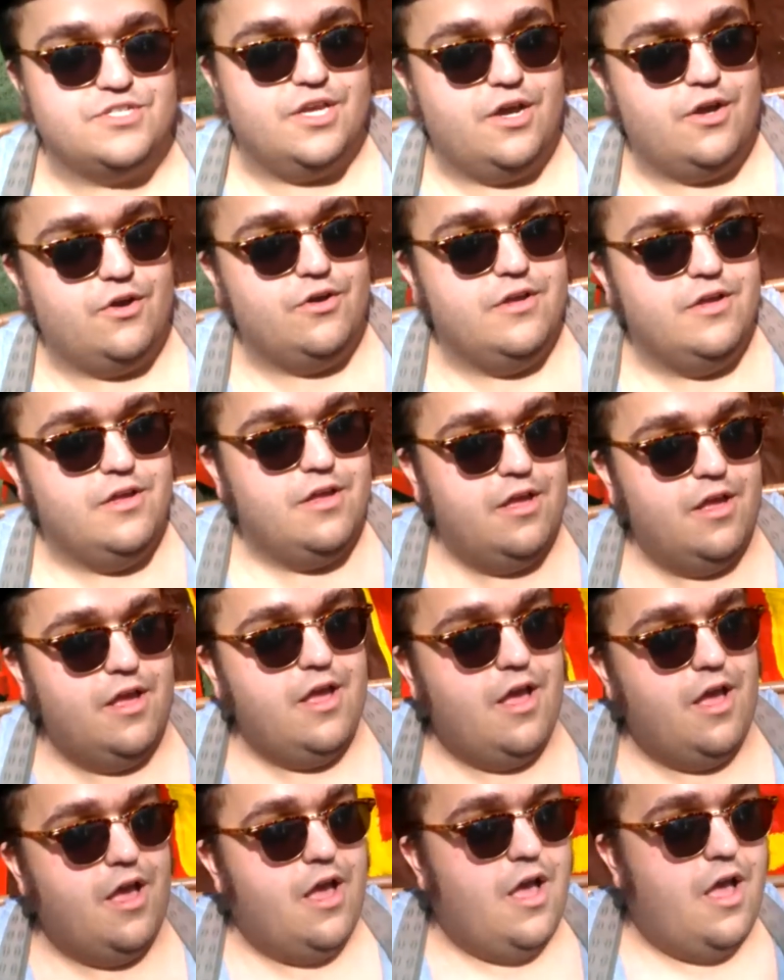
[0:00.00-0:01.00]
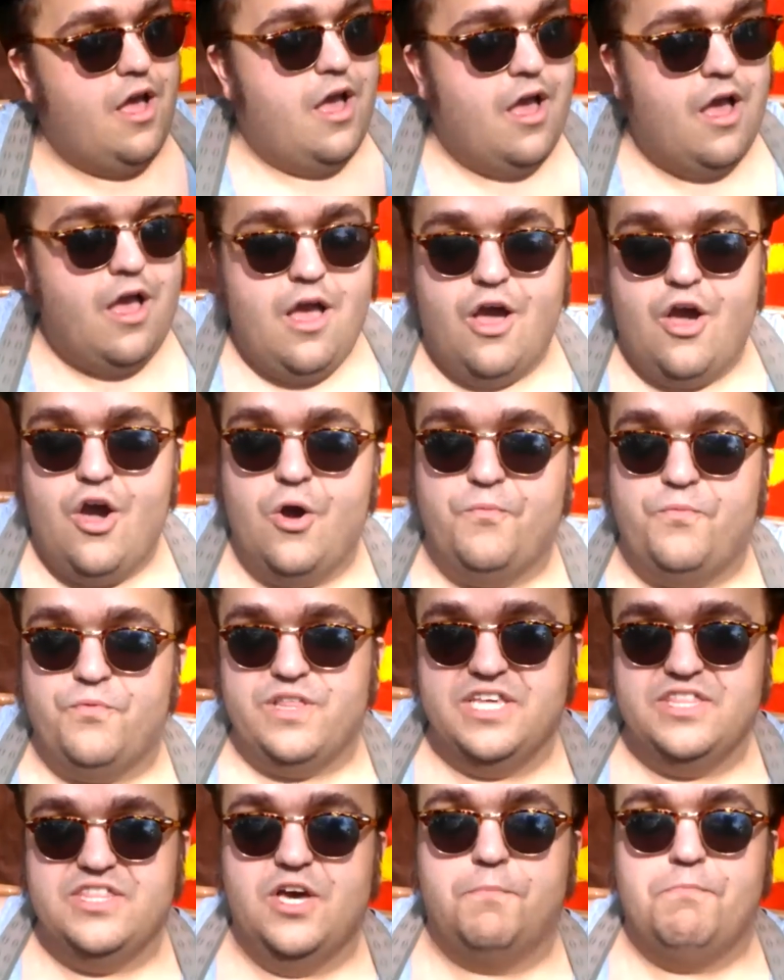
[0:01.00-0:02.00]
So
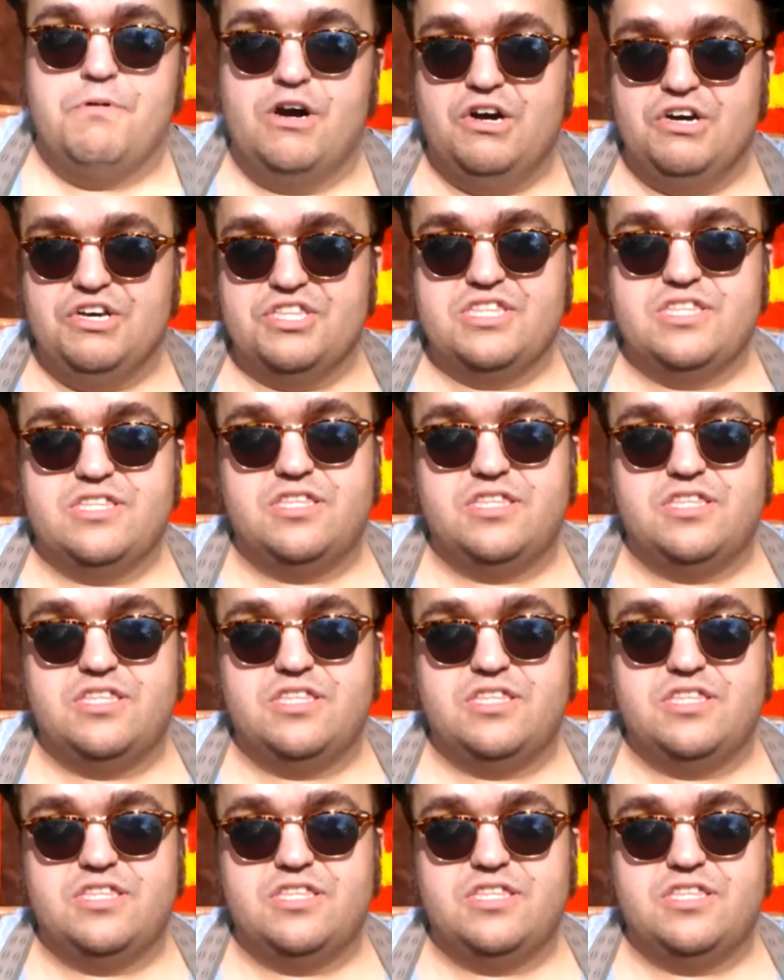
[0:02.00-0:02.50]
hopefully they'll both,